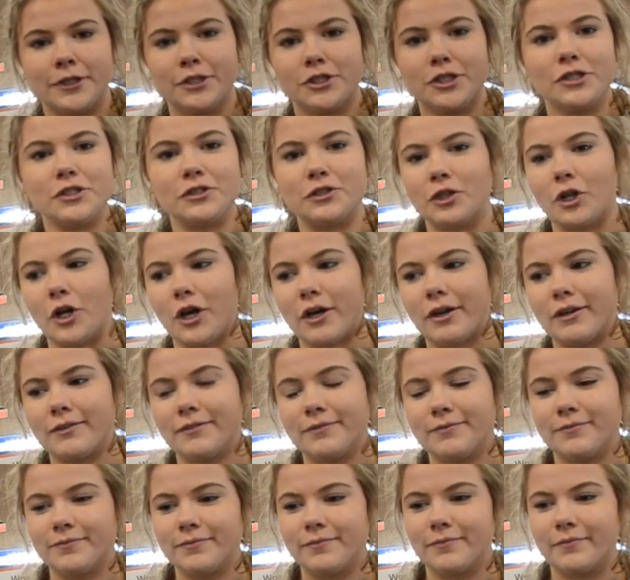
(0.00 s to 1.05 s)
Just look.
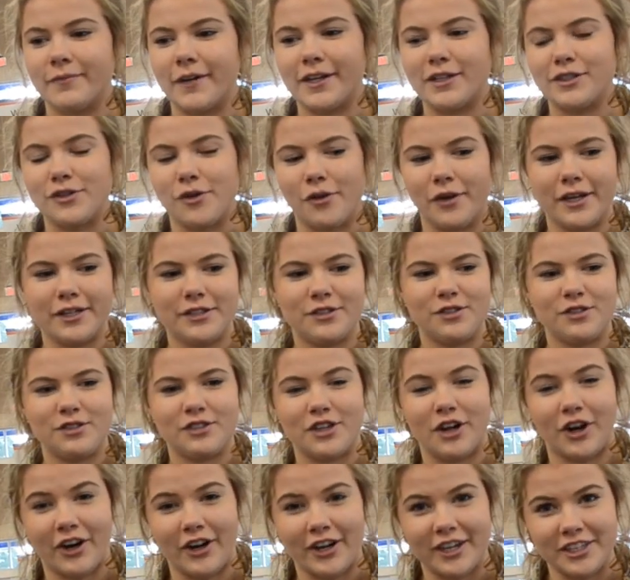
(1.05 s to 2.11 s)
Like, don't get
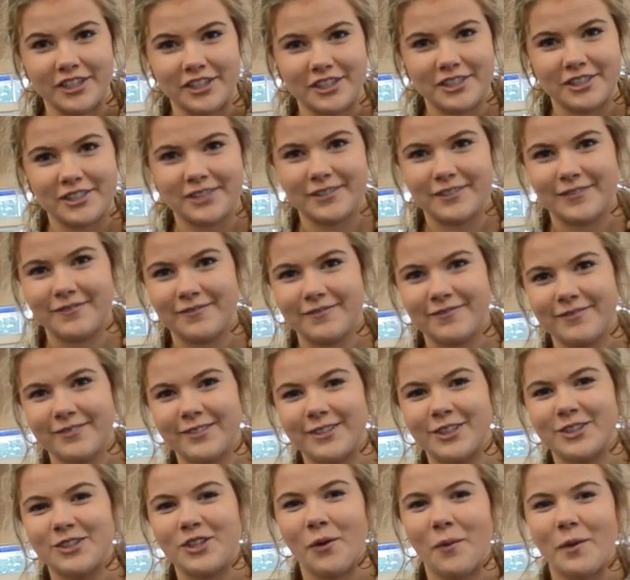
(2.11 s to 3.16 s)
discouraged.
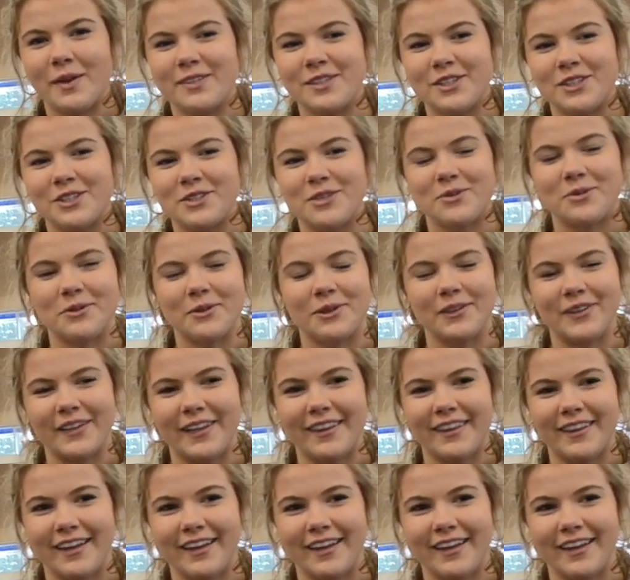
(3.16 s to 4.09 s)
There's always a jewel